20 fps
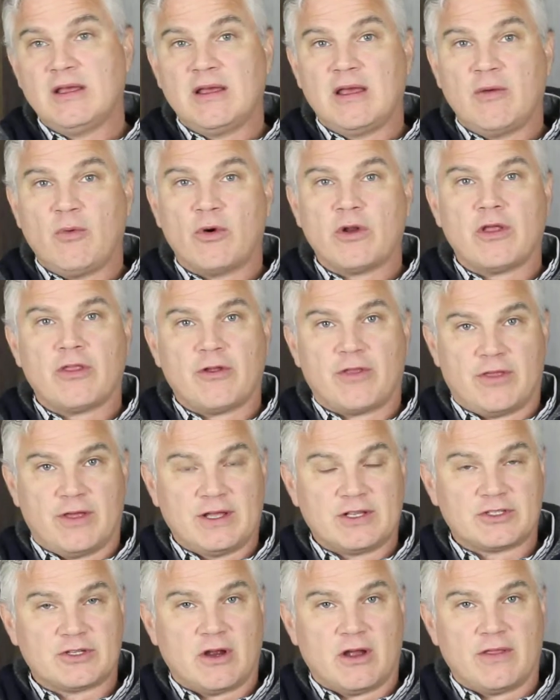What other
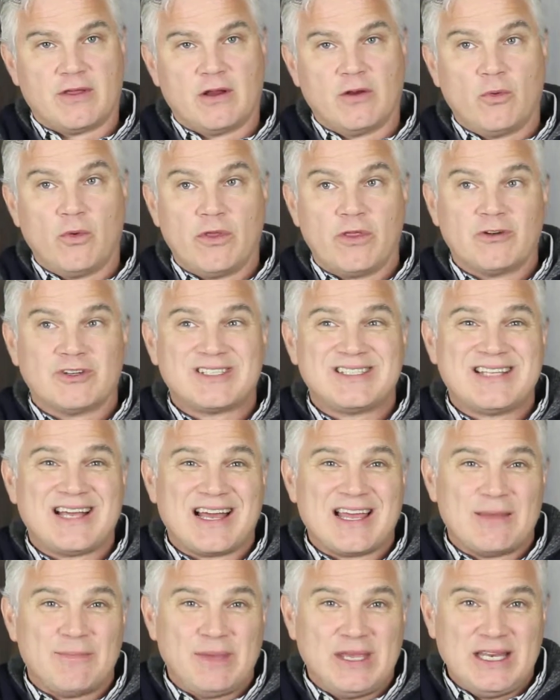things are there? Well, there's
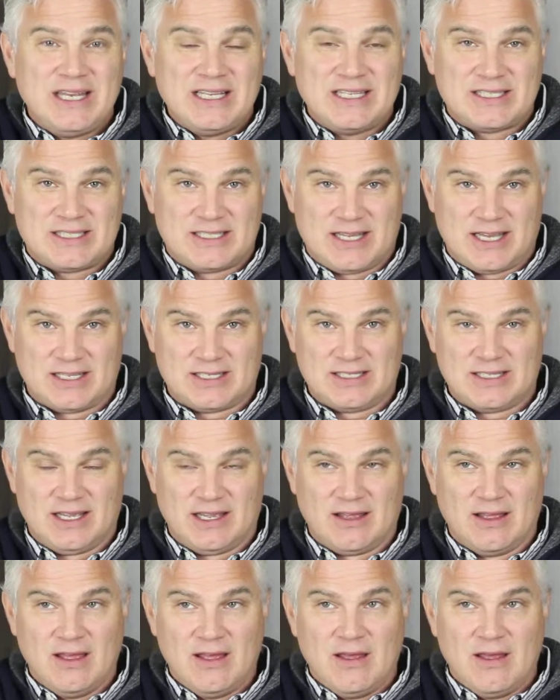diabetes testing.